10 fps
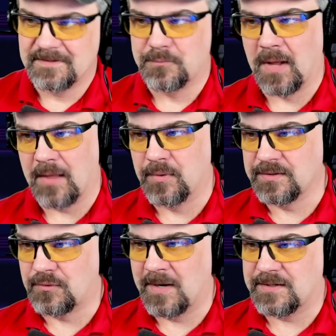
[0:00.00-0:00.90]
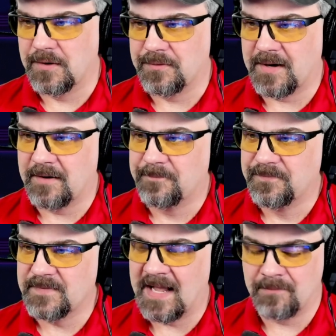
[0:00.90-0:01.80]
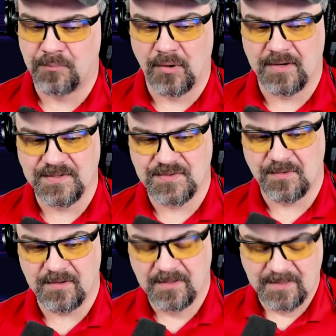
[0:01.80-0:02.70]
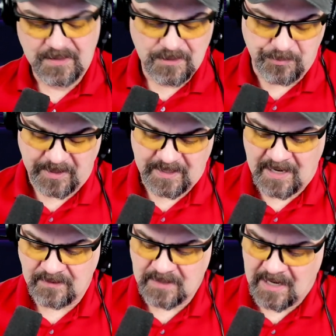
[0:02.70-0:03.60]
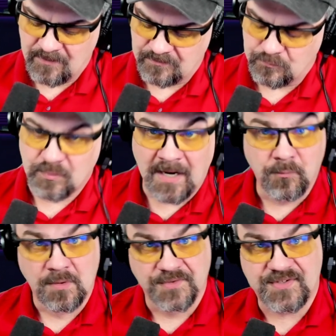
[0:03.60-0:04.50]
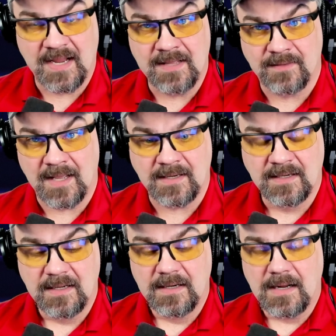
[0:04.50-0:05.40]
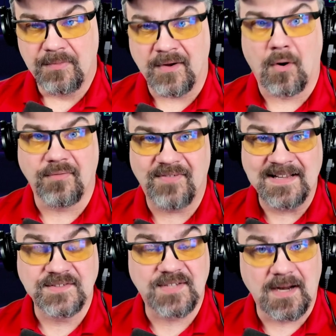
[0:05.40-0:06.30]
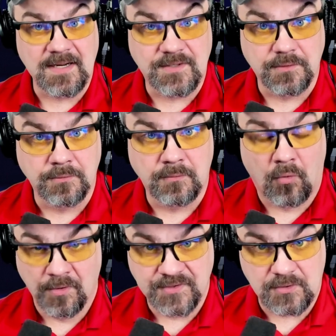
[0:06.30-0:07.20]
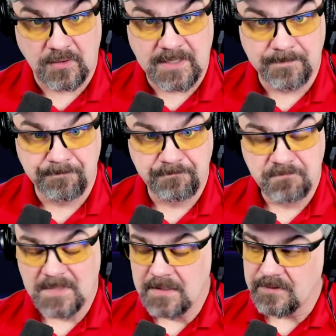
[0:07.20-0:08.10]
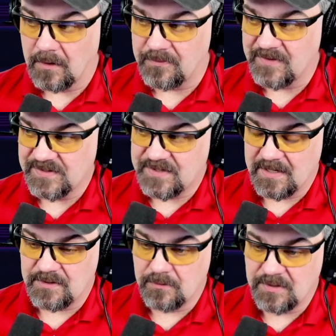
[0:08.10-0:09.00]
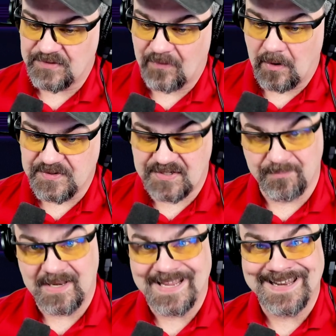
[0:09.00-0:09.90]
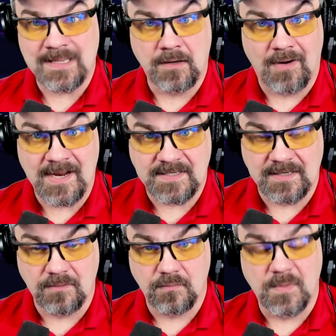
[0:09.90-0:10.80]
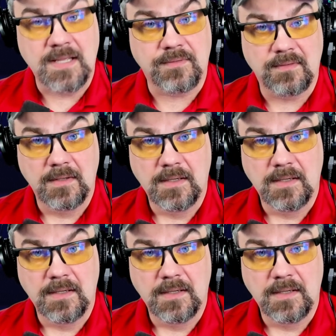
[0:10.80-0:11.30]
well, I wouldn't quite go there at Broken Sword, but I, I, I will say that there are things that I do on stream. There are things that I do as far as submitting and interacting with